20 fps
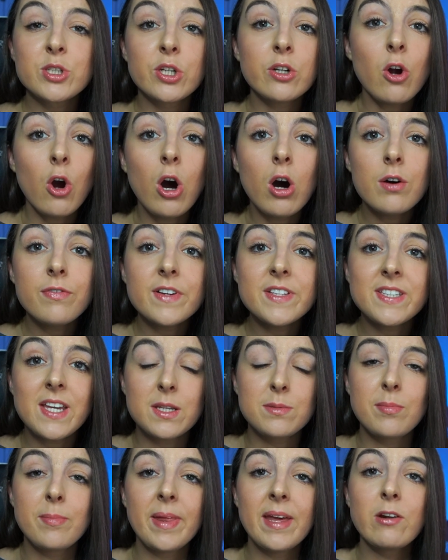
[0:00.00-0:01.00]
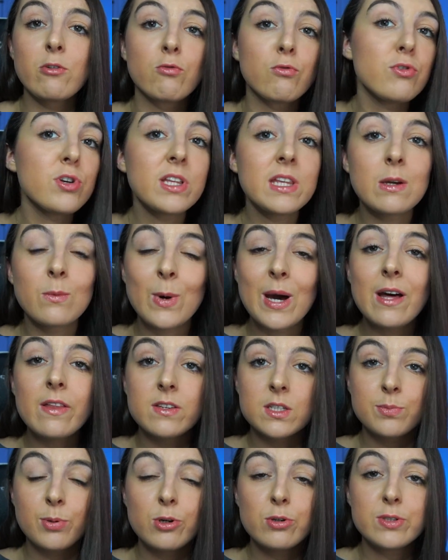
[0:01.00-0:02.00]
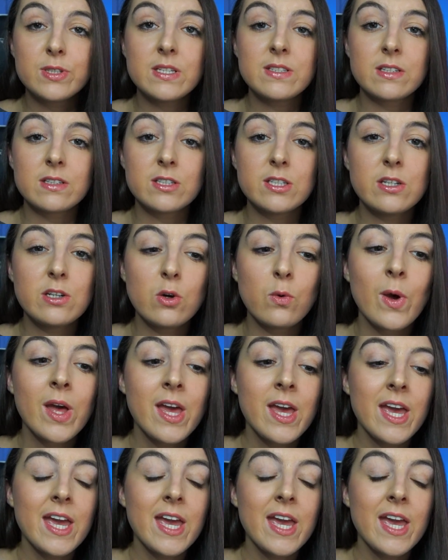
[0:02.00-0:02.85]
their offense has been playing really well this postseason too.